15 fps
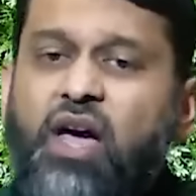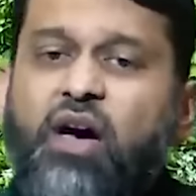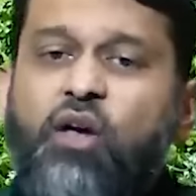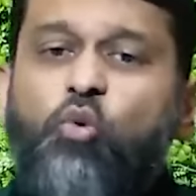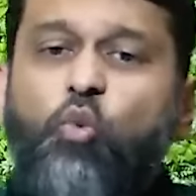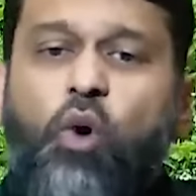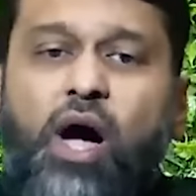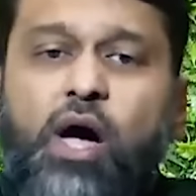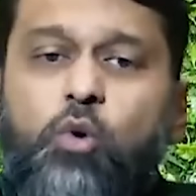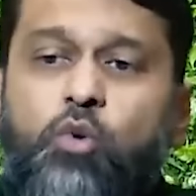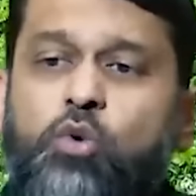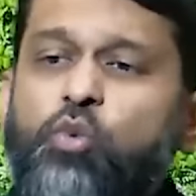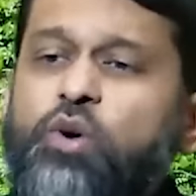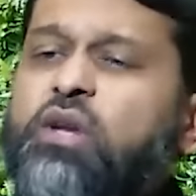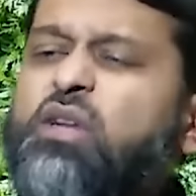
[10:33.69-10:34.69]
And why
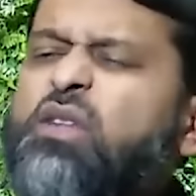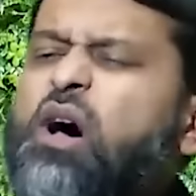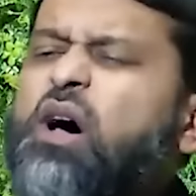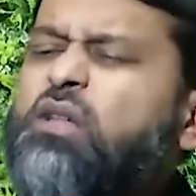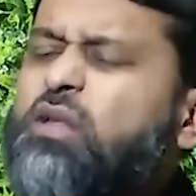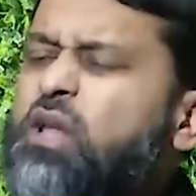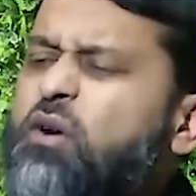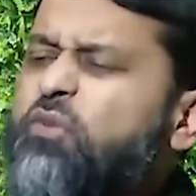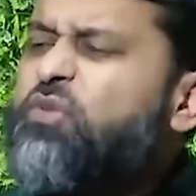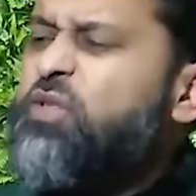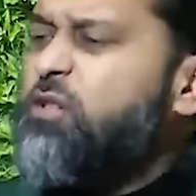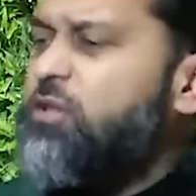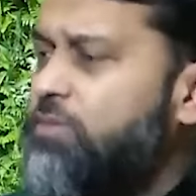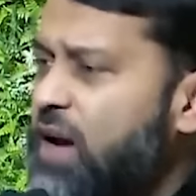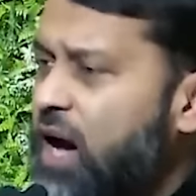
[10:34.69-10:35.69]
would we not love
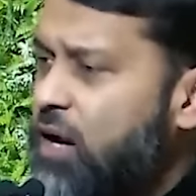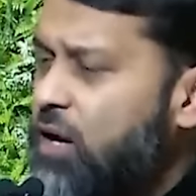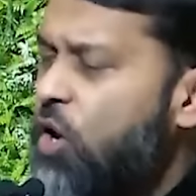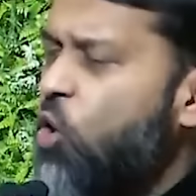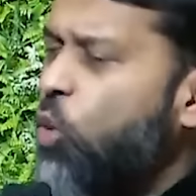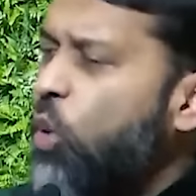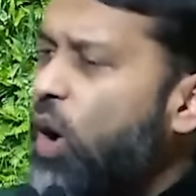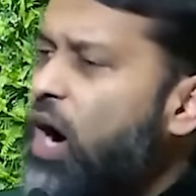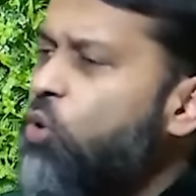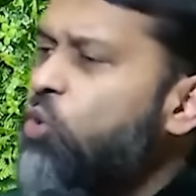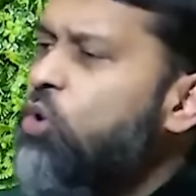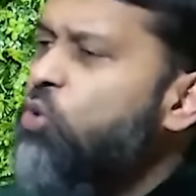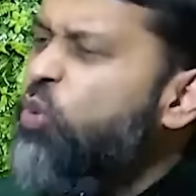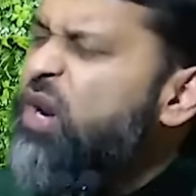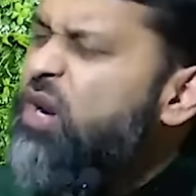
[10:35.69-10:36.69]
this man? Why
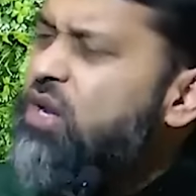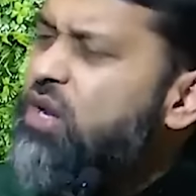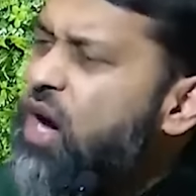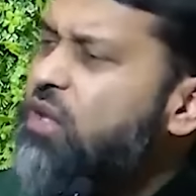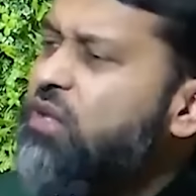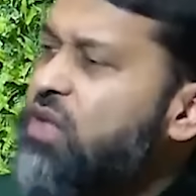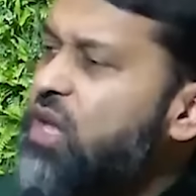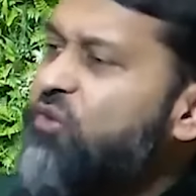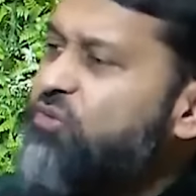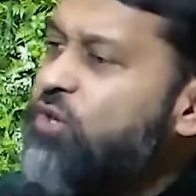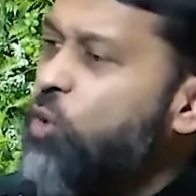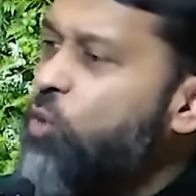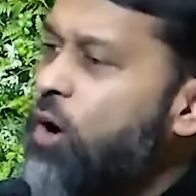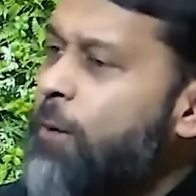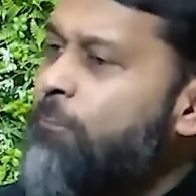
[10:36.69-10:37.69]
would we not love
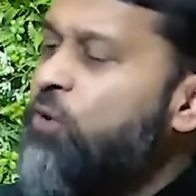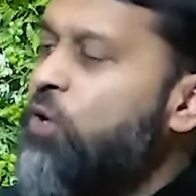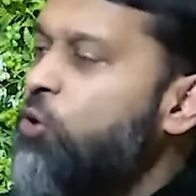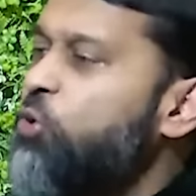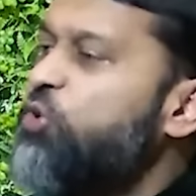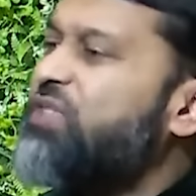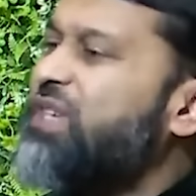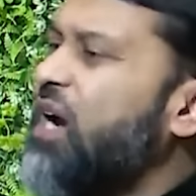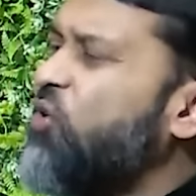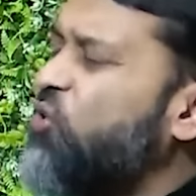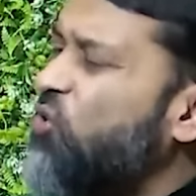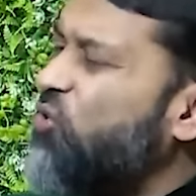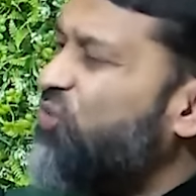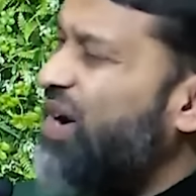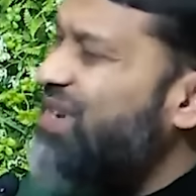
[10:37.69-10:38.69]
the one who
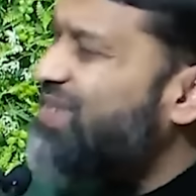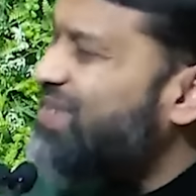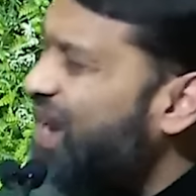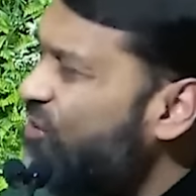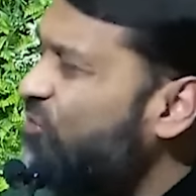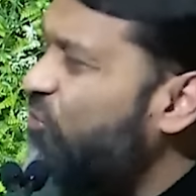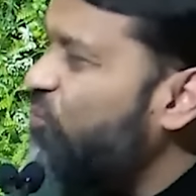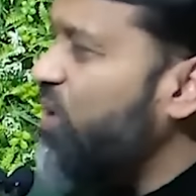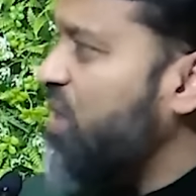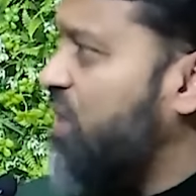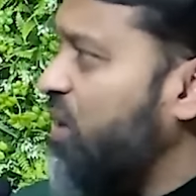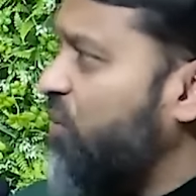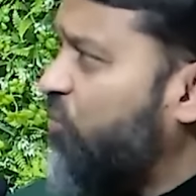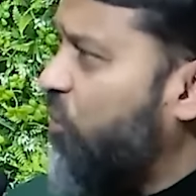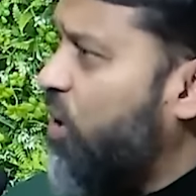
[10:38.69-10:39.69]
sacrificed
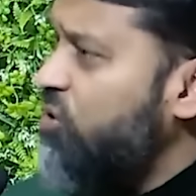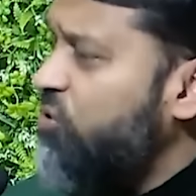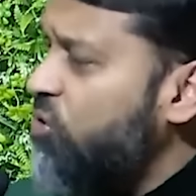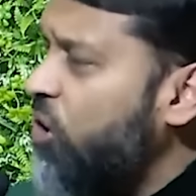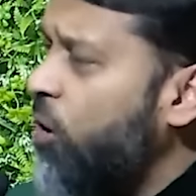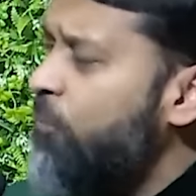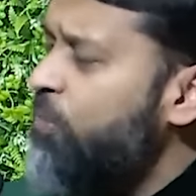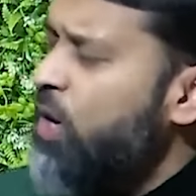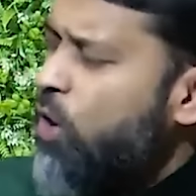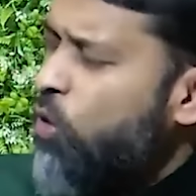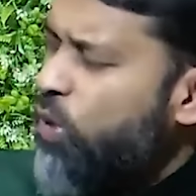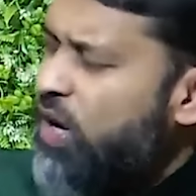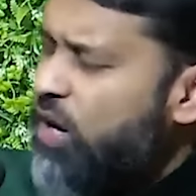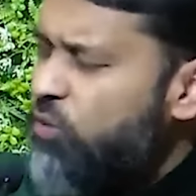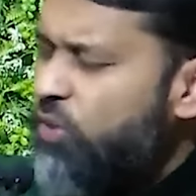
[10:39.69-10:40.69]
everything for us? You know,
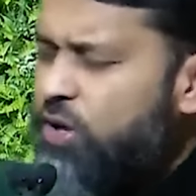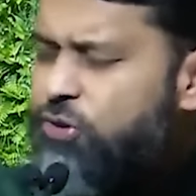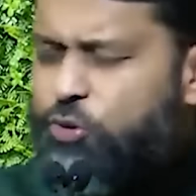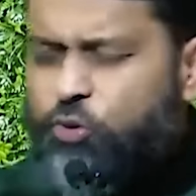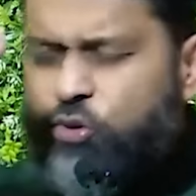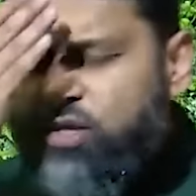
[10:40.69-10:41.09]
when I read through